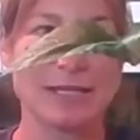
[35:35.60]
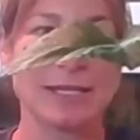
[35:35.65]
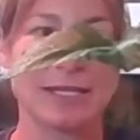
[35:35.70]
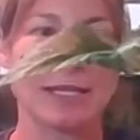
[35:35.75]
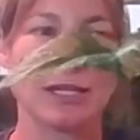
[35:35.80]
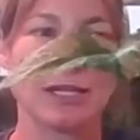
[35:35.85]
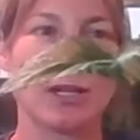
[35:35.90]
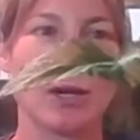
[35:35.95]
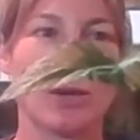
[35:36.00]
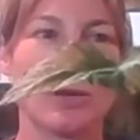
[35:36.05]
going
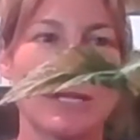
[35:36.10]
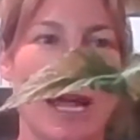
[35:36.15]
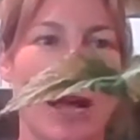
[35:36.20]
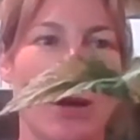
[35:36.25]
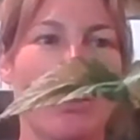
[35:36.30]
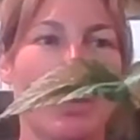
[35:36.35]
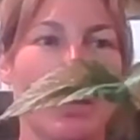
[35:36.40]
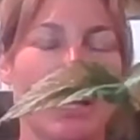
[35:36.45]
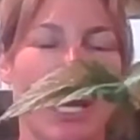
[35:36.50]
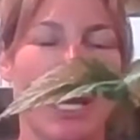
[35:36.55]
to go
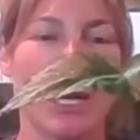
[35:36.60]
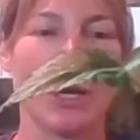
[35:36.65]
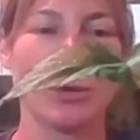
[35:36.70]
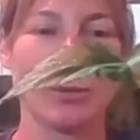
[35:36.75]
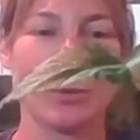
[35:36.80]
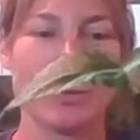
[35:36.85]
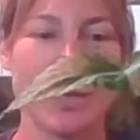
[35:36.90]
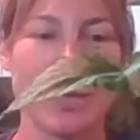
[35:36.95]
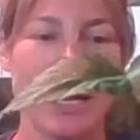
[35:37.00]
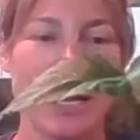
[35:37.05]
down below,
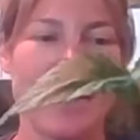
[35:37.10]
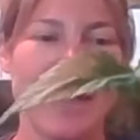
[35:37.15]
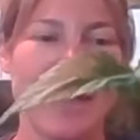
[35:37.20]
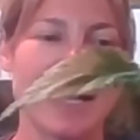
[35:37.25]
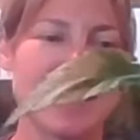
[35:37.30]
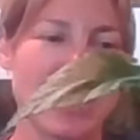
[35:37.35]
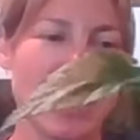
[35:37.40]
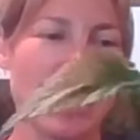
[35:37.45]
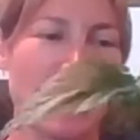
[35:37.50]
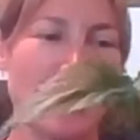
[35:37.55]
and
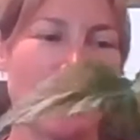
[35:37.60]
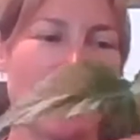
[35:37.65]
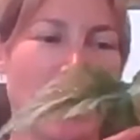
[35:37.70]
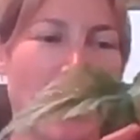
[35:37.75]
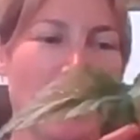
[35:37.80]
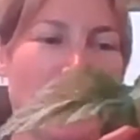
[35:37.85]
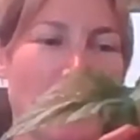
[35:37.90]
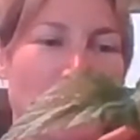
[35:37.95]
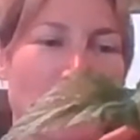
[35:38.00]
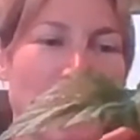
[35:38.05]
that's all I'm
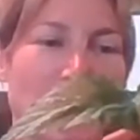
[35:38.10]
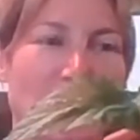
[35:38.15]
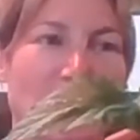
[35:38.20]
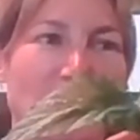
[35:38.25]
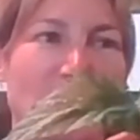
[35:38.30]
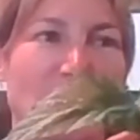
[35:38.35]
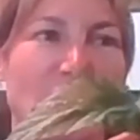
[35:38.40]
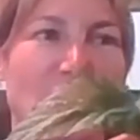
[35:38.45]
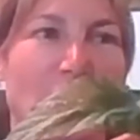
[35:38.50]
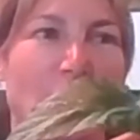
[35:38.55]
probably going to
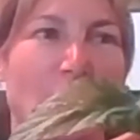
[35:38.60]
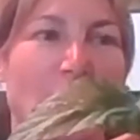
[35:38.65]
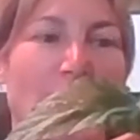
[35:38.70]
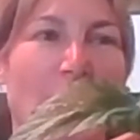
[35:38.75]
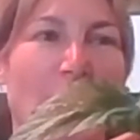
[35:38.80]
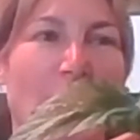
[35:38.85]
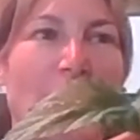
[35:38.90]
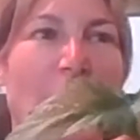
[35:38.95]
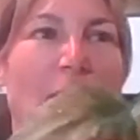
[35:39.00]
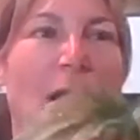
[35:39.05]
do.
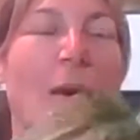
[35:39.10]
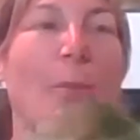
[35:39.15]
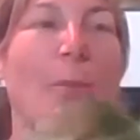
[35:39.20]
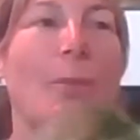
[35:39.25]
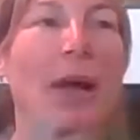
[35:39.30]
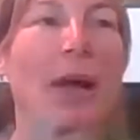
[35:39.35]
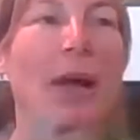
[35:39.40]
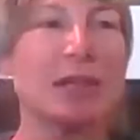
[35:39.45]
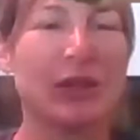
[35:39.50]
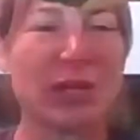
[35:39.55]

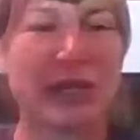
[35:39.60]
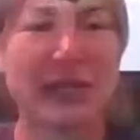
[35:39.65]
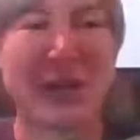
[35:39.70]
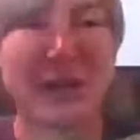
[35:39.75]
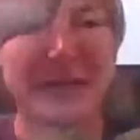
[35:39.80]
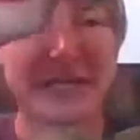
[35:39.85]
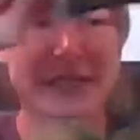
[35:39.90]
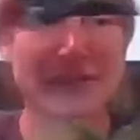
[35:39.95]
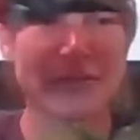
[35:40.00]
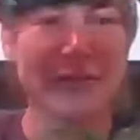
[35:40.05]
But look at all this